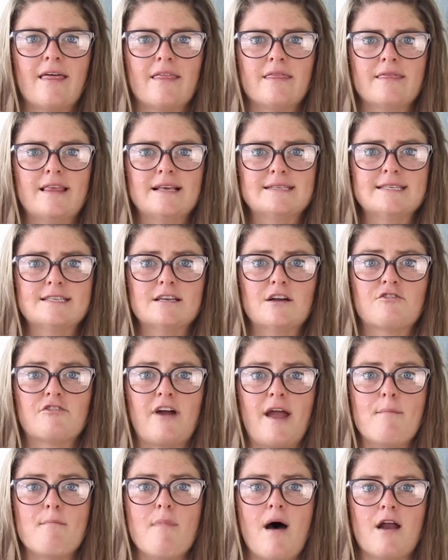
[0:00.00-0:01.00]
This is a
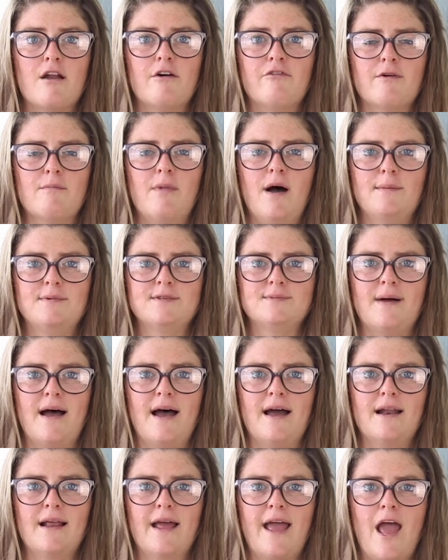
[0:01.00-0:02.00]
great model from
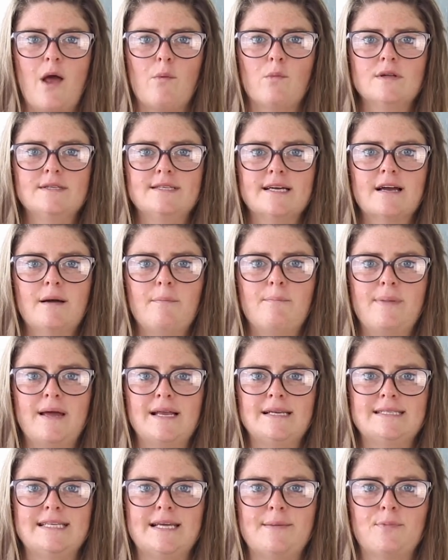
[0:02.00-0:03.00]
HubSpot, and we'll dig a
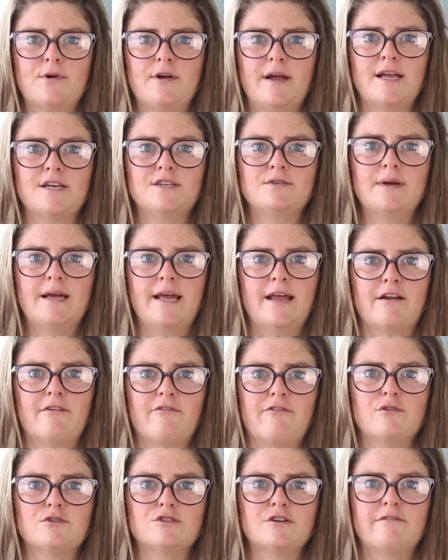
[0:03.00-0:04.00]
bit deeper into it in a
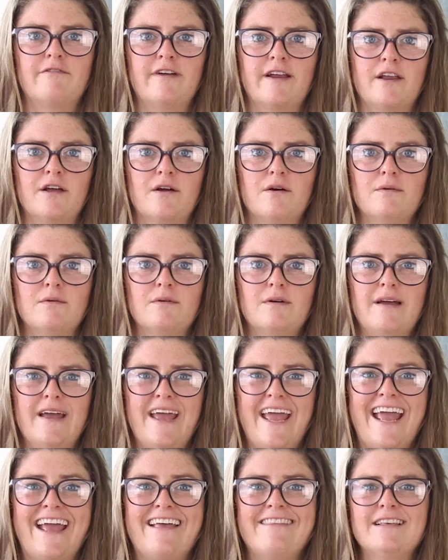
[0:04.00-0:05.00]
future video.
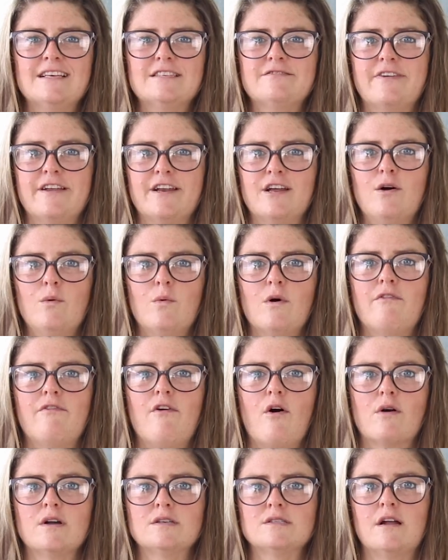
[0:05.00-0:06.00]
In this video, we'll
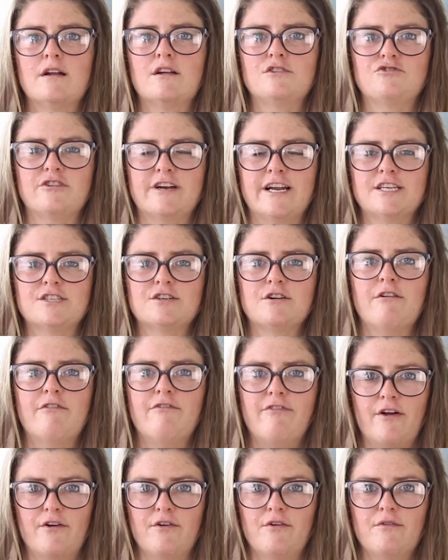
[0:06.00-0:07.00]
focus on a traditional
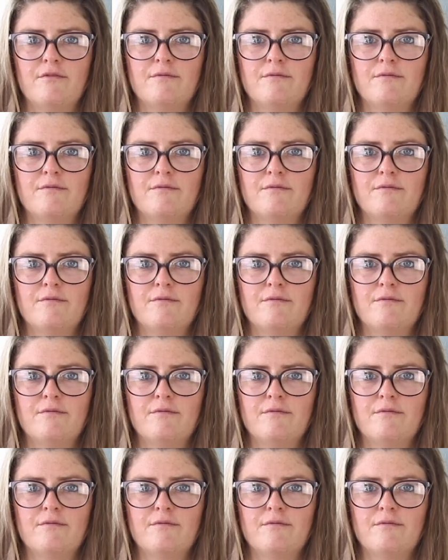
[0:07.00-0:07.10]
funnel.